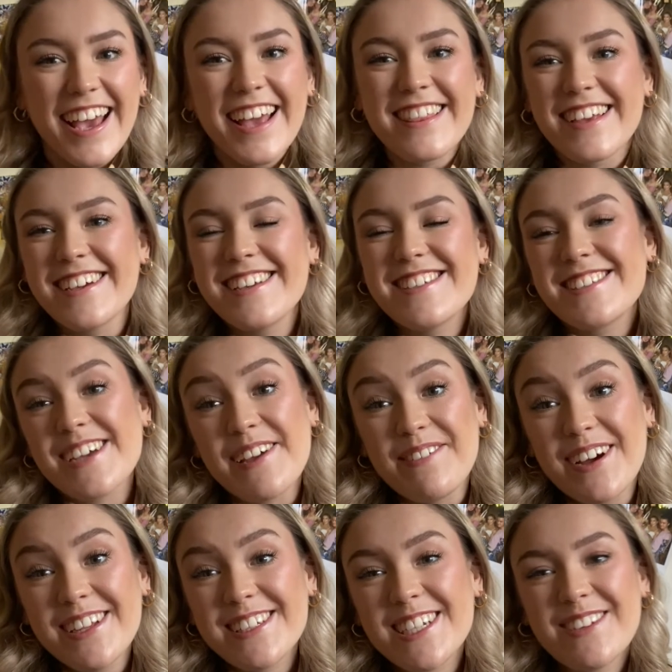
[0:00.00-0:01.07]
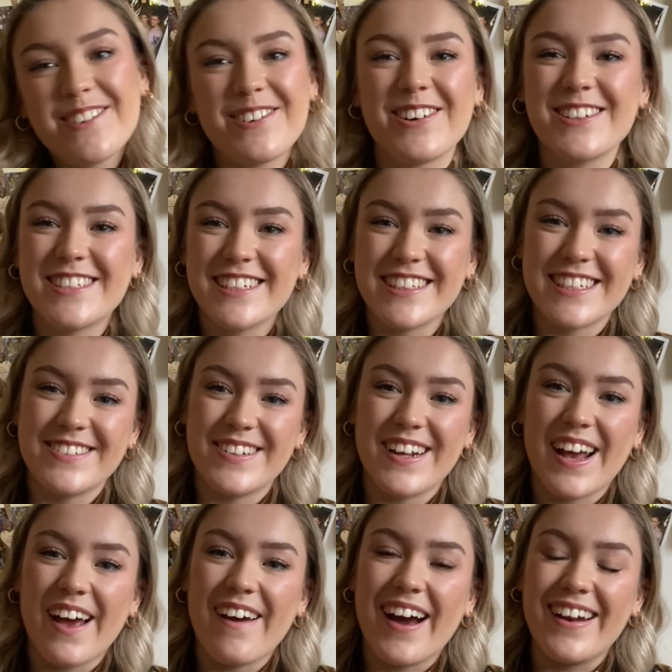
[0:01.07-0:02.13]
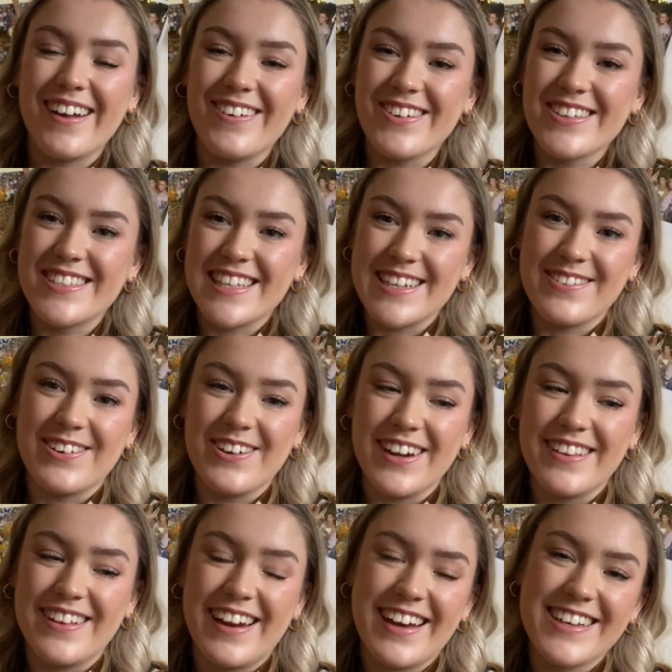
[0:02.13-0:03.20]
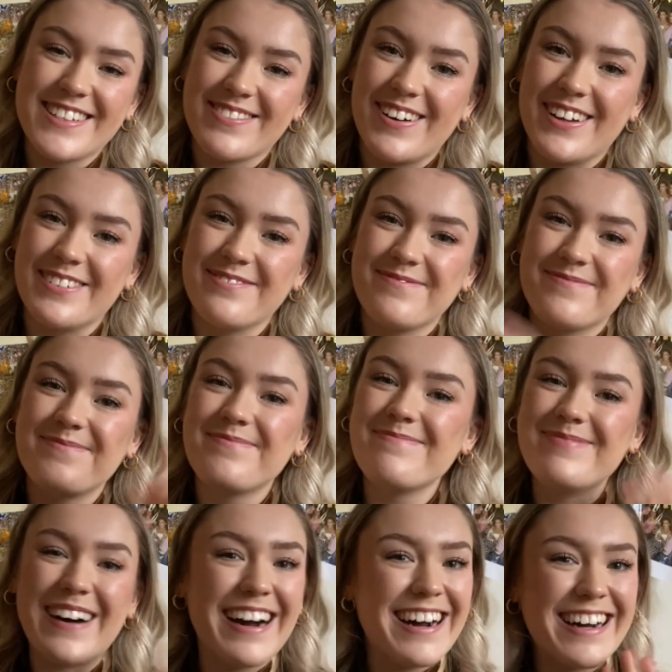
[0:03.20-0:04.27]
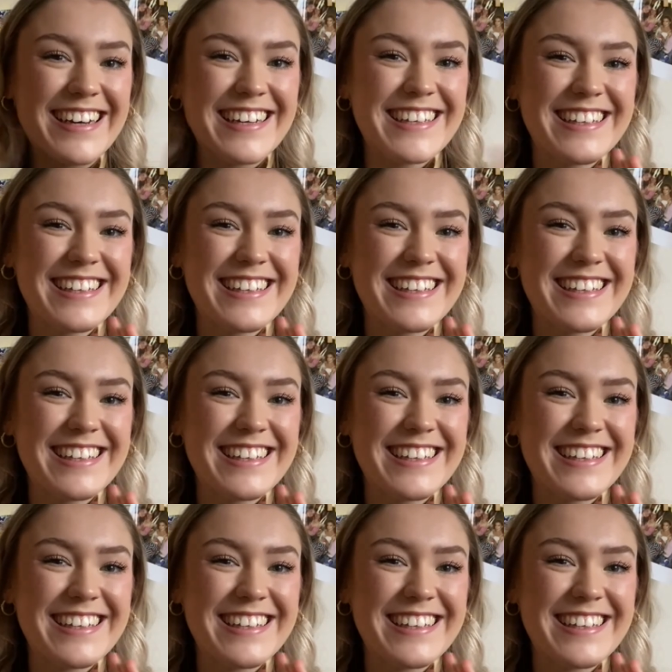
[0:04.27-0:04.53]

Thank you so much for watching this video, and I will see you all in the next one. Bye!